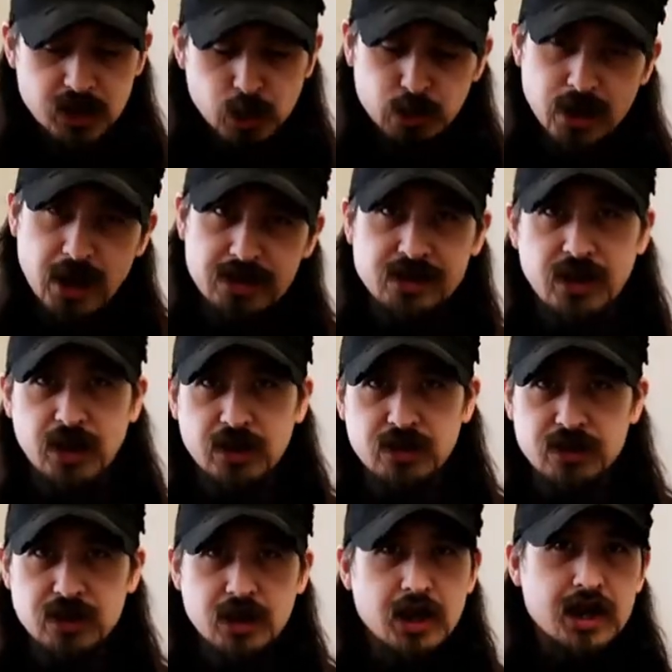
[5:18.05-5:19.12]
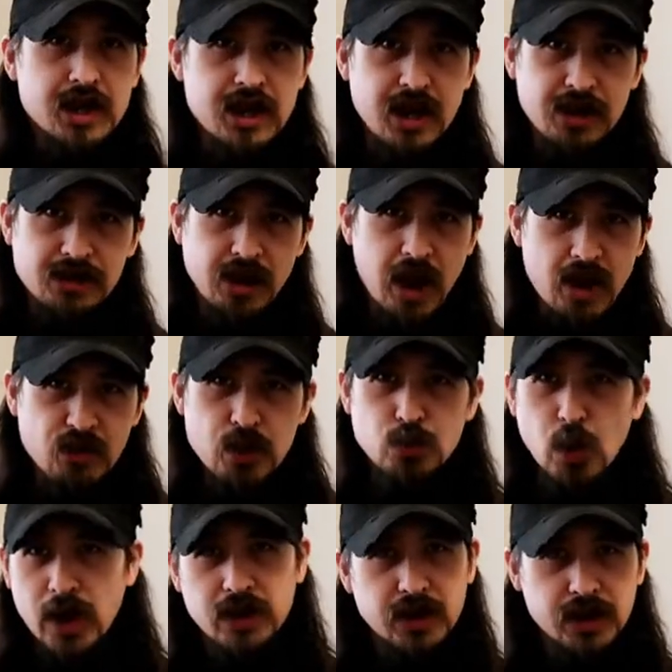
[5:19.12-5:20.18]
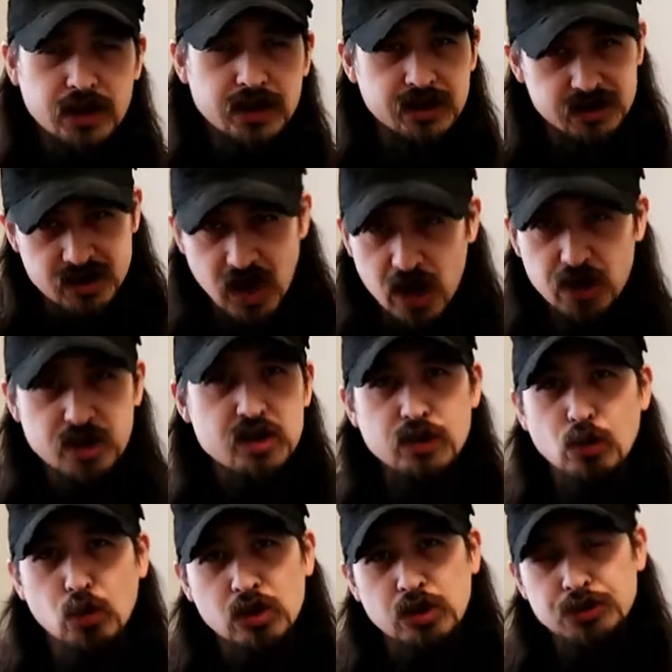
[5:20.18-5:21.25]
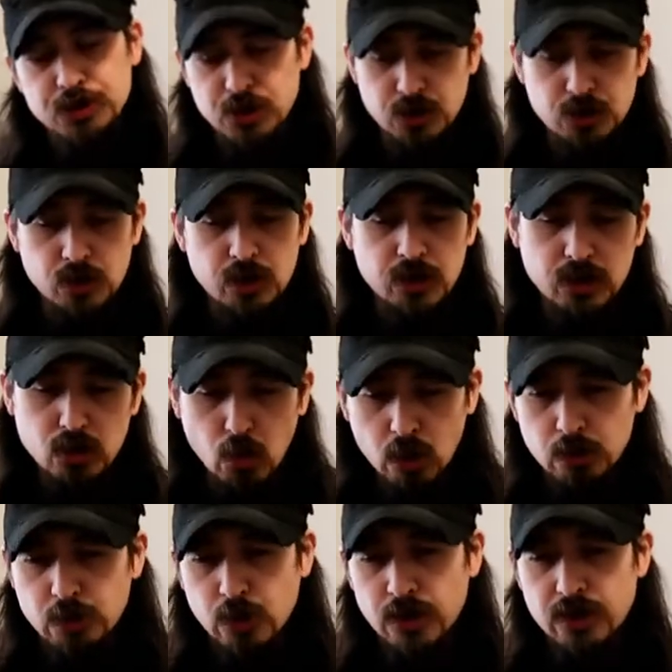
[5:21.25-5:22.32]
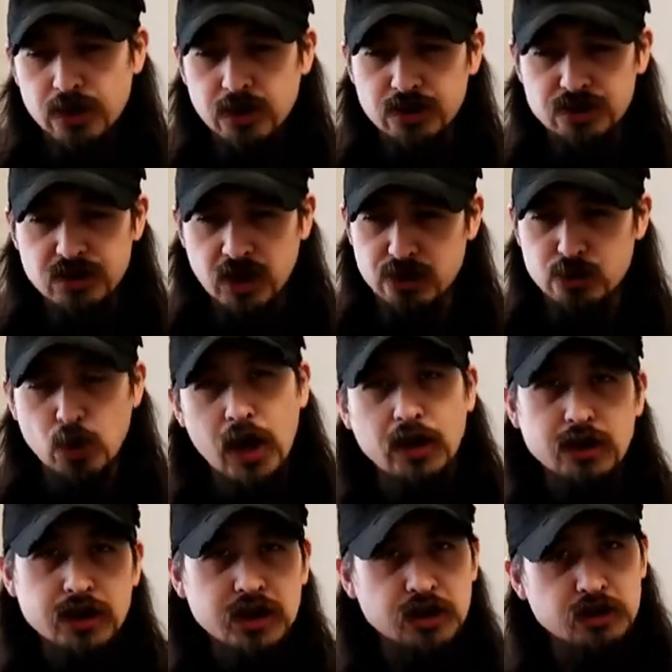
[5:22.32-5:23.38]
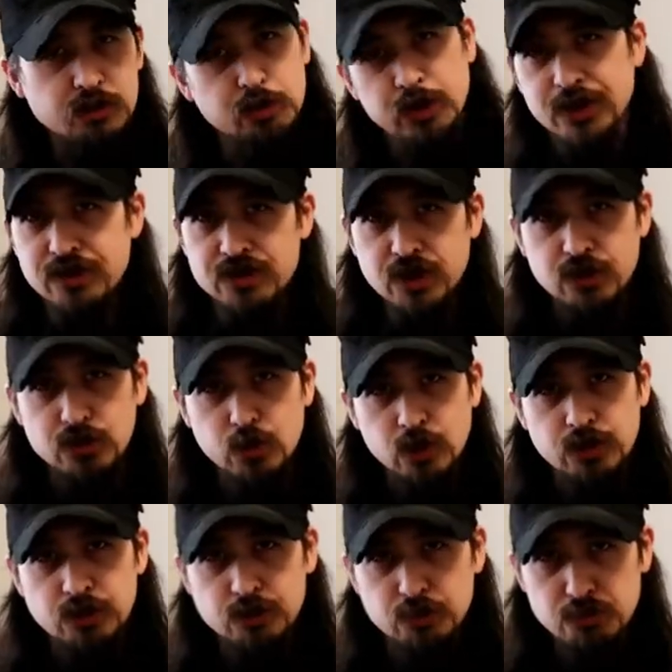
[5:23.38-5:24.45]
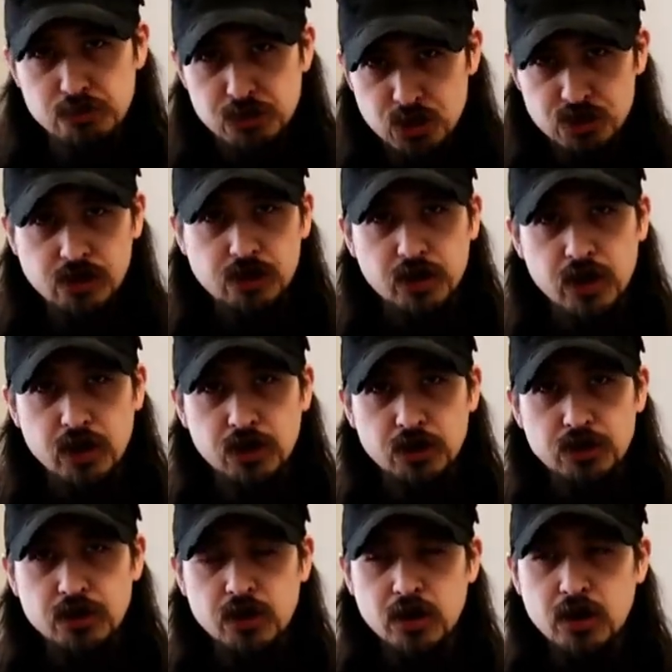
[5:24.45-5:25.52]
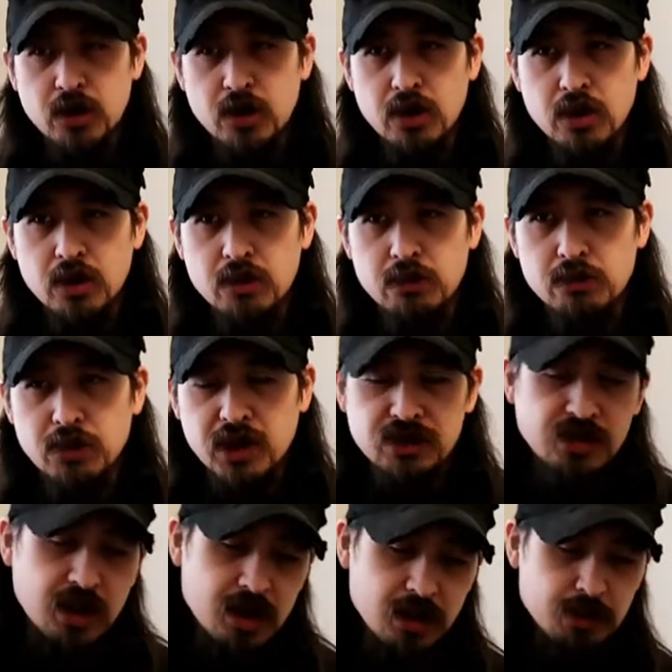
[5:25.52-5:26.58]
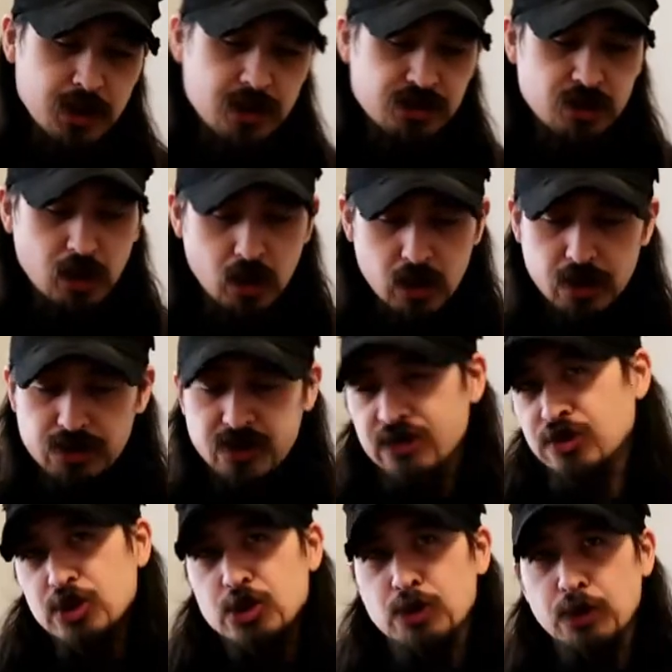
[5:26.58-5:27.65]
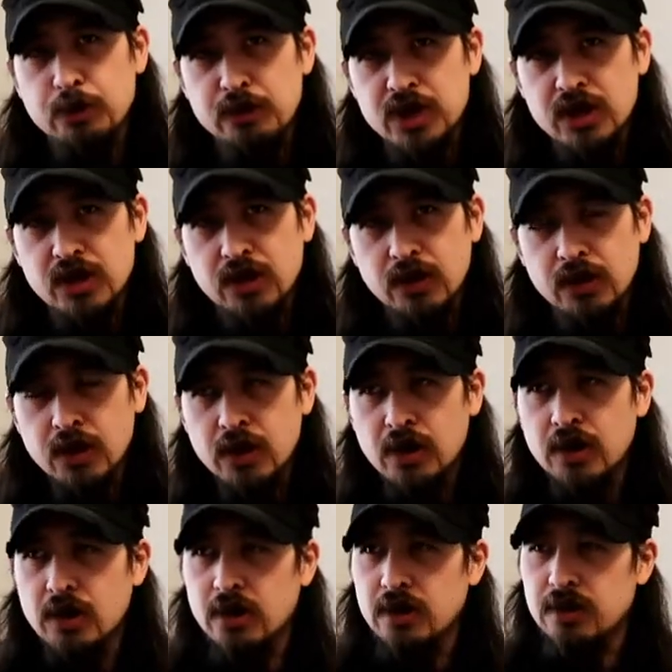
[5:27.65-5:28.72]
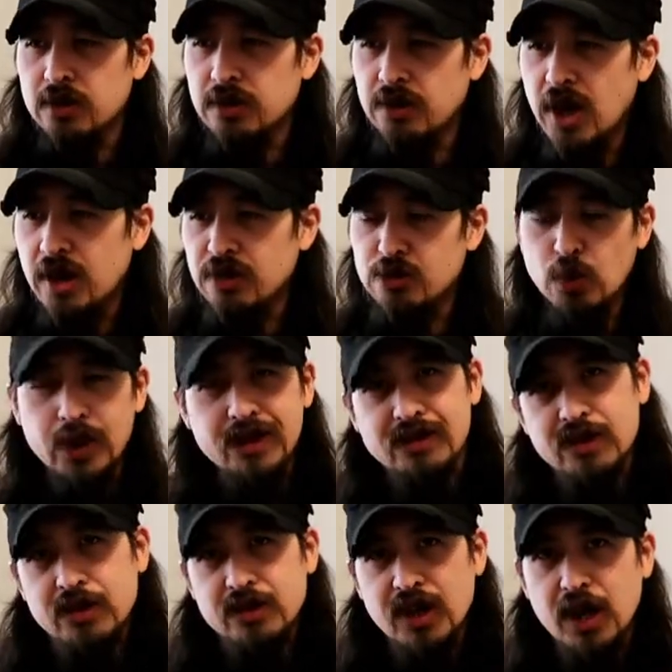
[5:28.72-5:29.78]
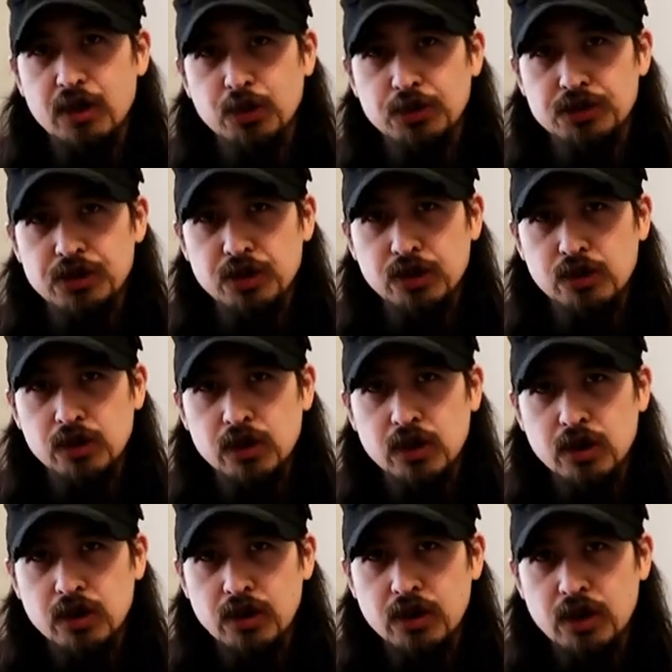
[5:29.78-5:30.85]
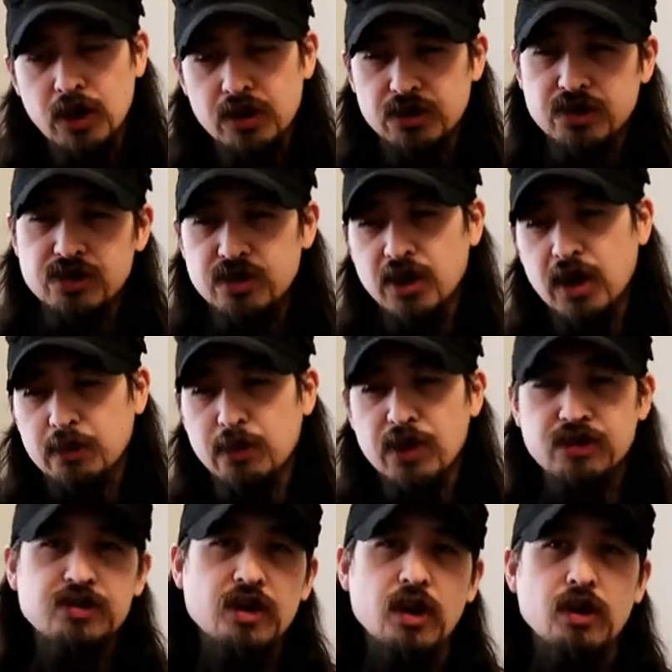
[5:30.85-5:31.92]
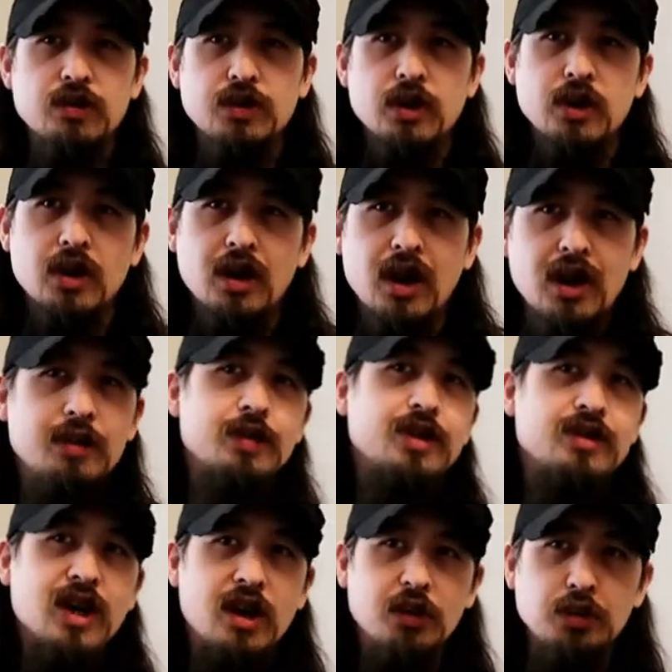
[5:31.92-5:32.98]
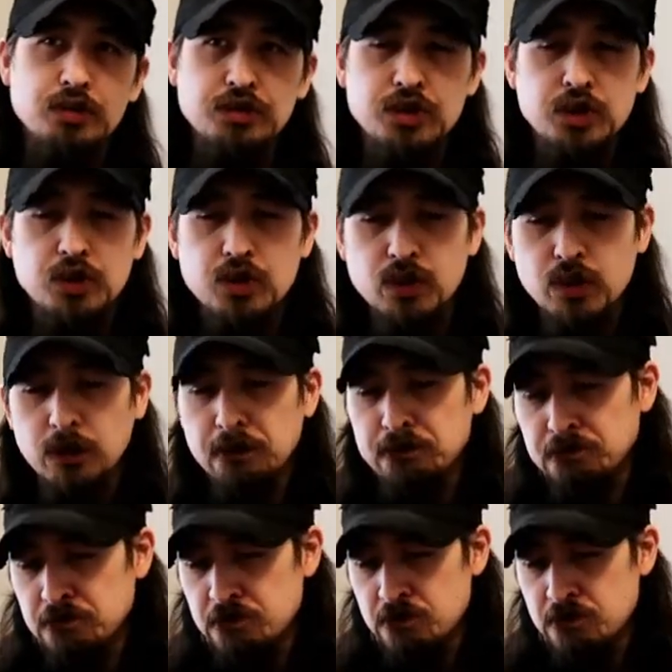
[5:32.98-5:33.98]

Lil Nas X, he has every right in the entirety of the world to incorporate his sexuality and his beliefs into his music videos, because him as an artist, as a human being, that is what he's entitled to. And just like myself, I'm entitled to,